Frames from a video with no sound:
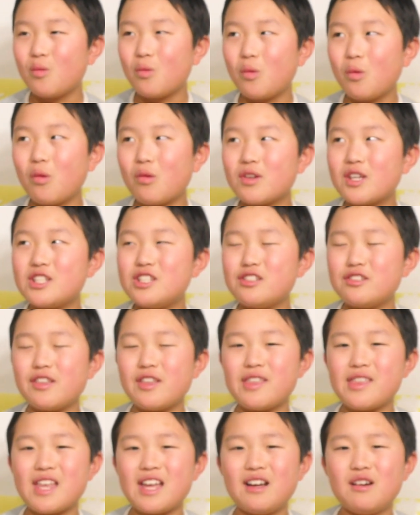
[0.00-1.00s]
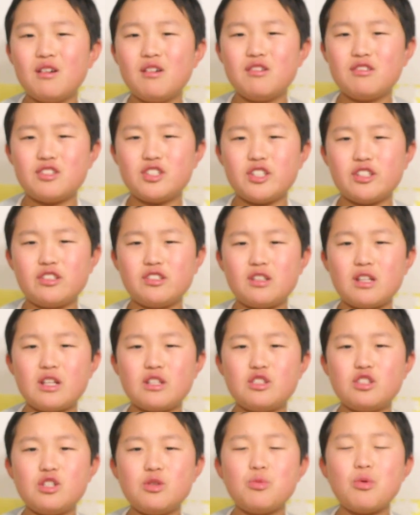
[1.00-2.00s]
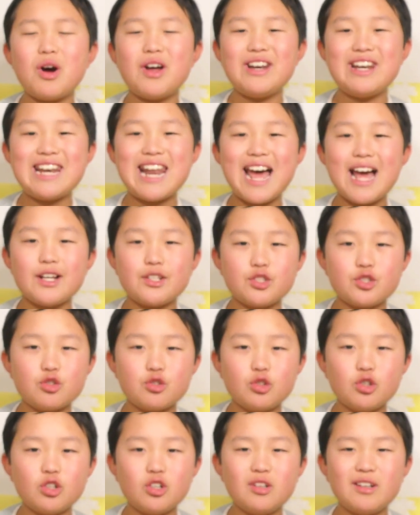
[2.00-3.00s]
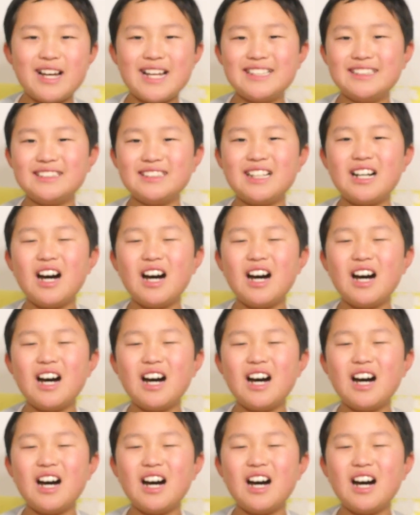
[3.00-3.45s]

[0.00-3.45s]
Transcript: Or did you think that it was just too unnatural and